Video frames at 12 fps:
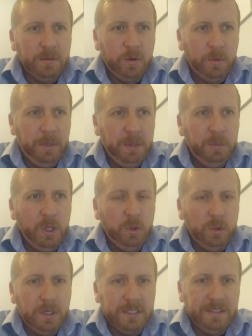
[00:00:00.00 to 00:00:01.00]
would be
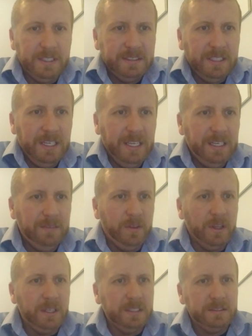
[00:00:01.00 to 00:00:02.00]
blue because it's the end of
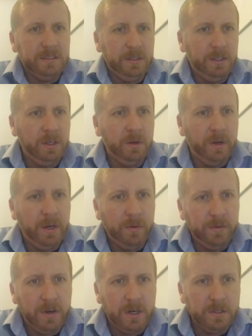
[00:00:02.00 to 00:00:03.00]
the list, so you're going in
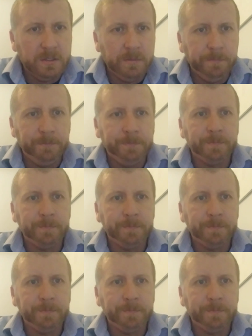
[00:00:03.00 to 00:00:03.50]
reverse.